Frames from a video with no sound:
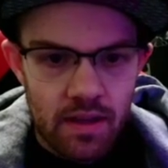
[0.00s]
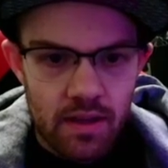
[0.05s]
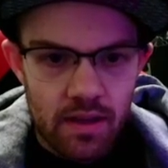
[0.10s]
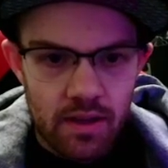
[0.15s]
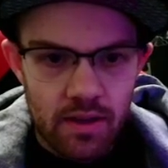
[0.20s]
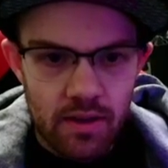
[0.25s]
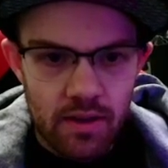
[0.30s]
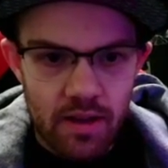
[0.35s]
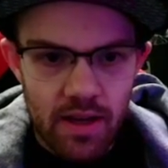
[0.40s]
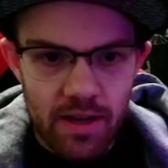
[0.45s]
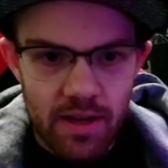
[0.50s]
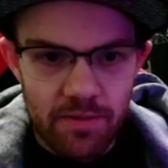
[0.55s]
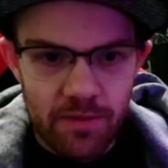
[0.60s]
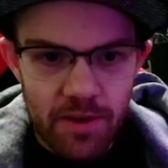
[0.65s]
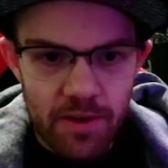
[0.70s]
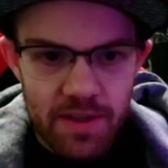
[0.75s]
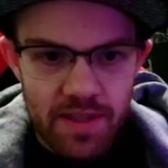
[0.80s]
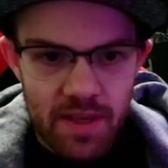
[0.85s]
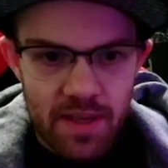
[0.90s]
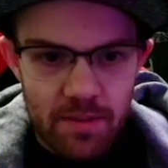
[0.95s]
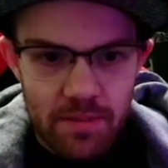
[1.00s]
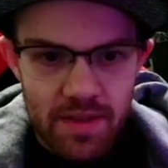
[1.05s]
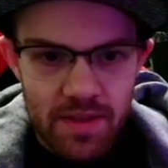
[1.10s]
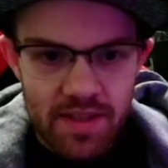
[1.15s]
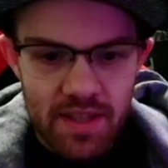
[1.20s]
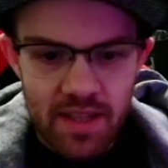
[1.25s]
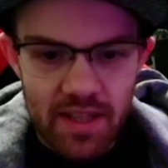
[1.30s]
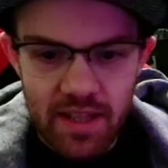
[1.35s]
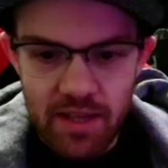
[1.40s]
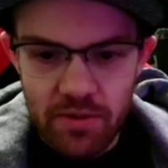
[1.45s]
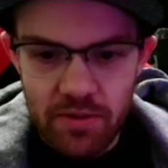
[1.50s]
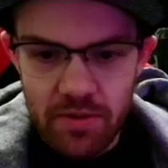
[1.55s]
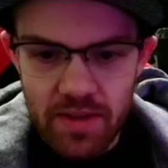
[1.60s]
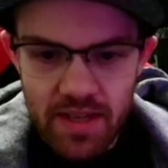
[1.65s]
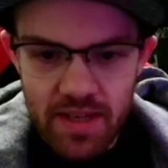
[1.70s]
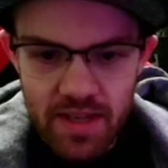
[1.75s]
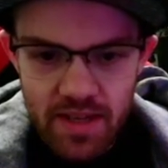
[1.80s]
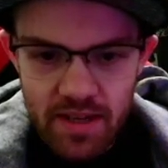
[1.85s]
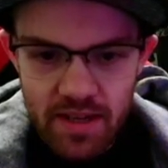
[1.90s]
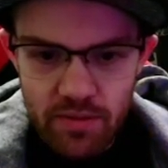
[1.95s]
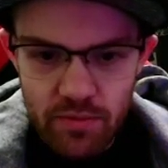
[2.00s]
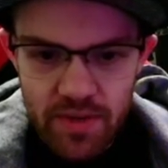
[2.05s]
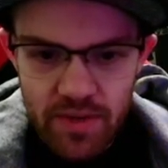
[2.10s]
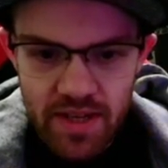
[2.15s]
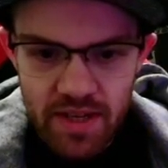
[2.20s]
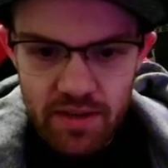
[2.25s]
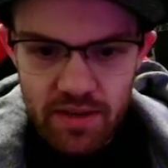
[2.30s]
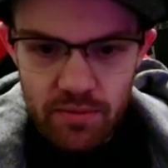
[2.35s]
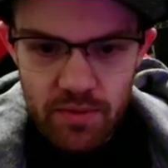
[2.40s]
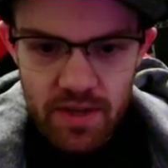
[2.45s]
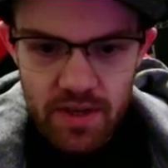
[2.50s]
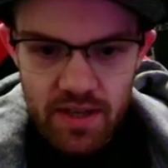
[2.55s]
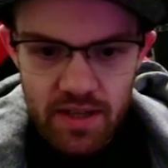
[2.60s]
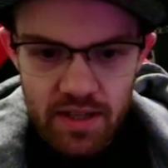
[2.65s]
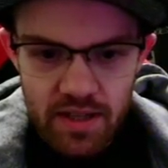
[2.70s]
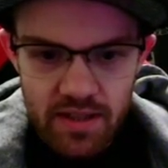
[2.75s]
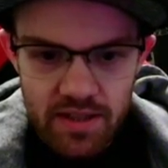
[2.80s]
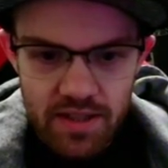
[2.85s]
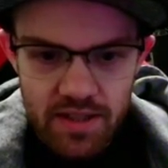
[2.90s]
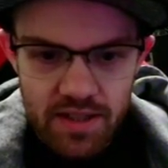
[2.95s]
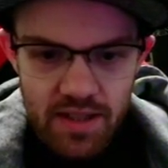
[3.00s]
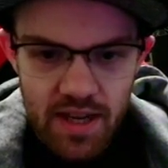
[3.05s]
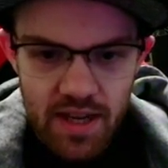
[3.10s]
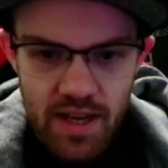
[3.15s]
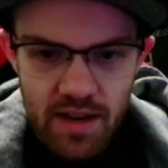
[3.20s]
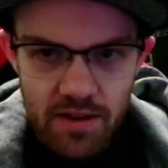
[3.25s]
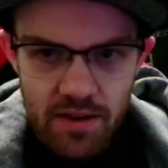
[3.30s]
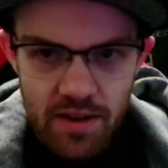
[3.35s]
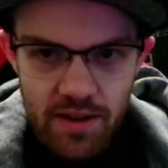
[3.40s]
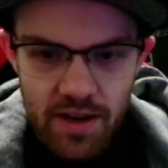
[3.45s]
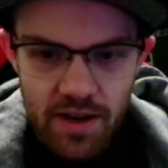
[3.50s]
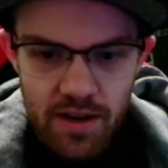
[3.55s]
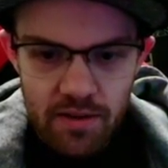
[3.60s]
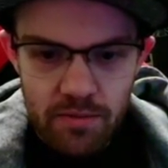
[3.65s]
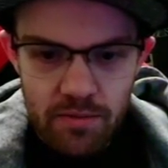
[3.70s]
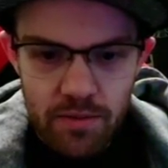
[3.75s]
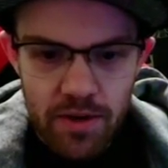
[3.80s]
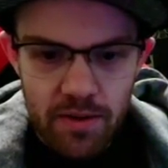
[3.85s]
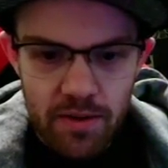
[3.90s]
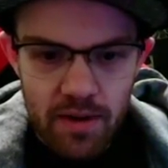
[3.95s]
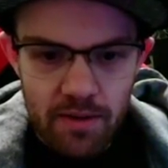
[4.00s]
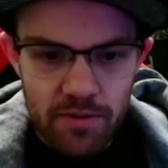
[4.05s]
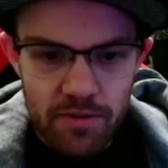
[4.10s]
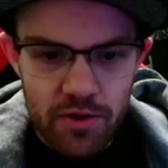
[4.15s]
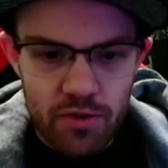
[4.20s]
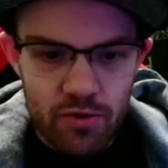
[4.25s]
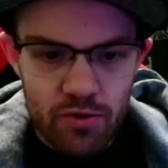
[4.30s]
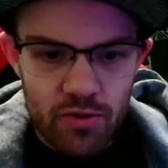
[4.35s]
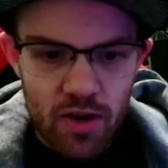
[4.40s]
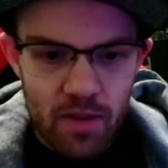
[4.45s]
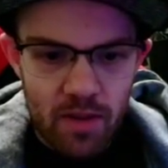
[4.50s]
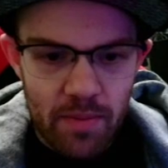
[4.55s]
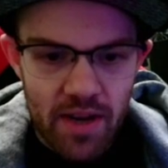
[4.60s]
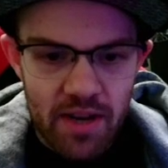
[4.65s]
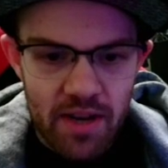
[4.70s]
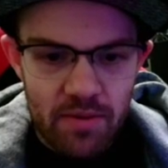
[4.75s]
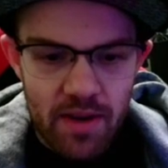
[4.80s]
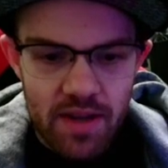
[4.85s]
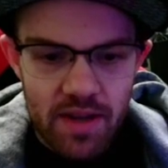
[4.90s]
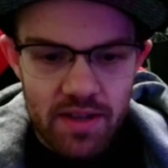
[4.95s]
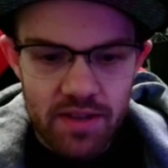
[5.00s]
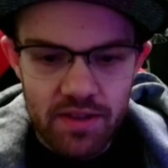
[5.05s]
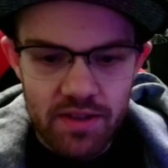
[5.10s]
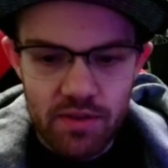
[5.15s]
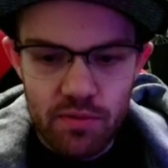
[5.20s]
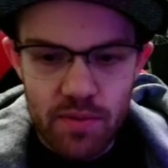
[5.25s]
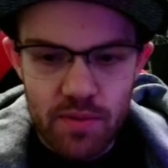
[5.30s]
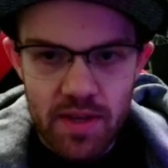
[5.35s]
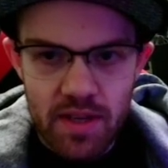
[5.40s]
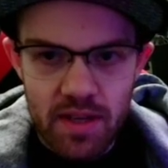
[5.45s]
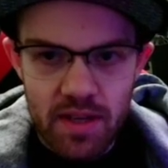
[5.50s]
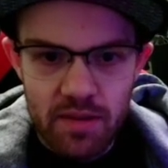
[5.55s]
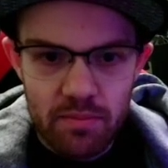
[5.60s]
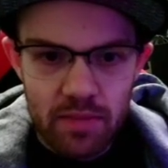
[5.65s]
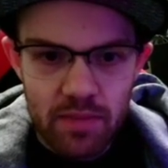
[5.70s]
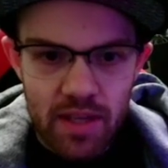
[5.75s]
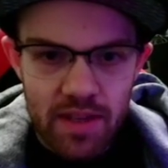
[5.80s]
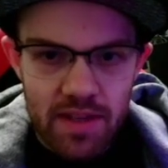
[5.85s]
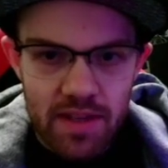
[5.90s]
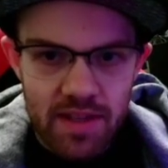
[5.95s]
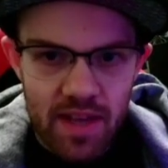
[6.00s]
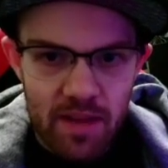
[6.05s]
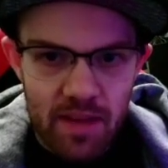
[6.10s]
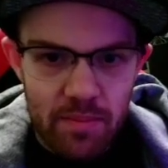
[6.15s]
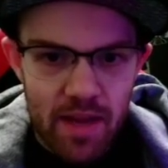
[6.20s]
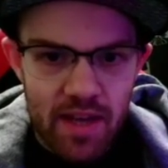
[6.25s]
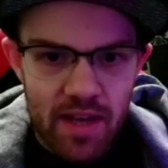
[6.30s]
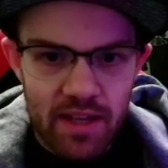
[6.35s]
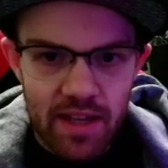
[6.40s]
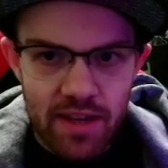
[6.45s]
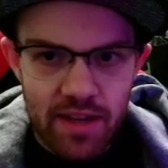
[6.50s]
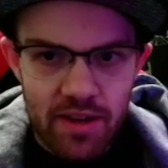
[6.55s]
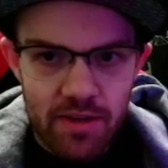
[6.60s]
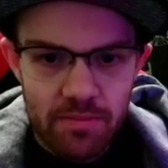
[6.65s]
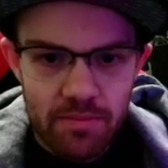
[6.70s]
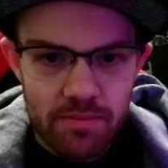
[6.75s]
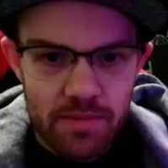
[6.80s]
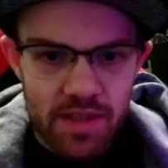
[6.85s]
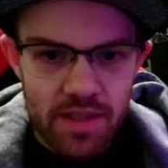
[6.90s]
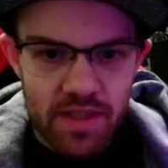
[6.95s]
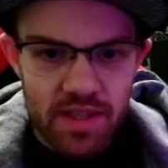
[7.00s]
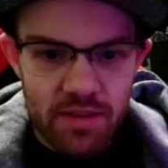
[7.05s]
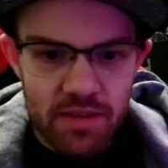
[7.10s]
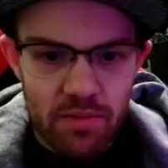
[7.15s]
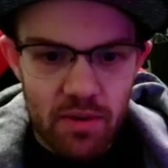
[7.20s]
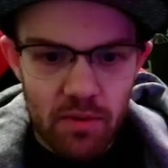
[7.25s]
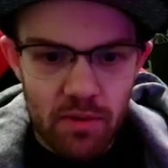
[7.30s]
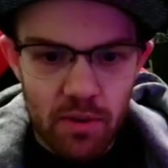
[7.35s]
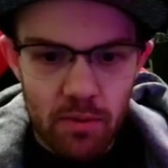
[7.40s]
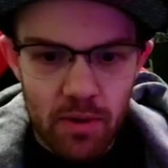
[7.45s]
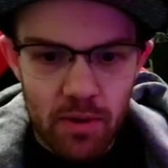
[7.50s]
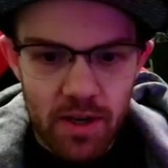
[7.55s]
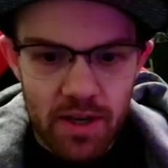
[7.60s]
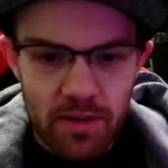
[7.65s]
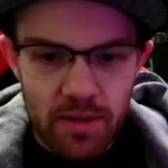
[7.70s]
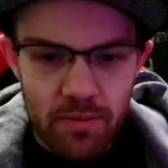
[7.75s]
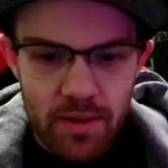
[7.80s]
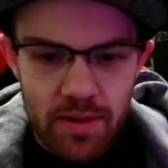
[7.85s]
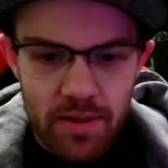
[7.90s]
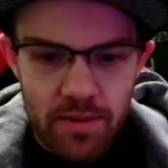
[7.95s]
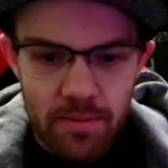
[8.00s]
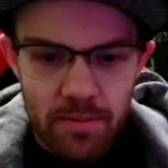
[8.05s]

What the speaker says: Alright, first up is the Lekugia. We will stay out of there. We don't have a 2-drop anyways, so we can play this Ant-Man later, see what we're working with.